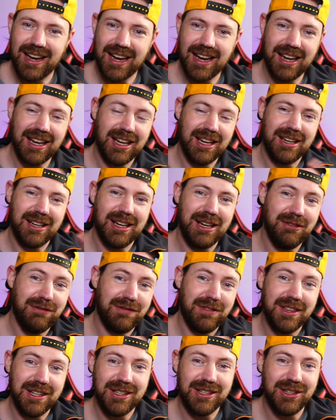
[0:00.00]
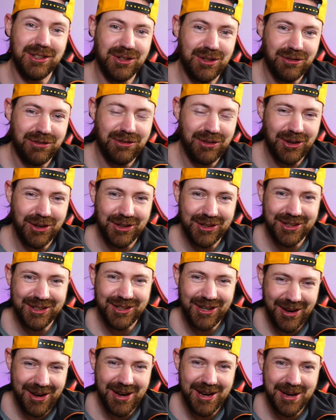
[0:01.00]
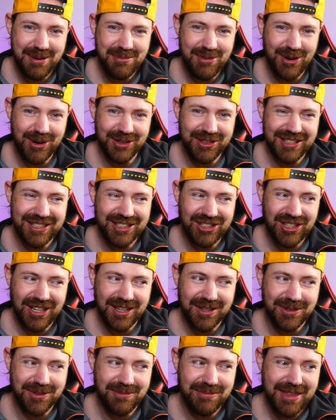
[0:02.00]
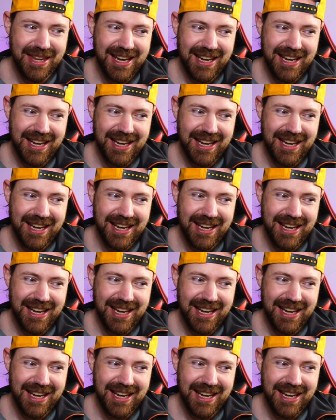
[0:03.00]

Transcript: if this is your first time on this channel,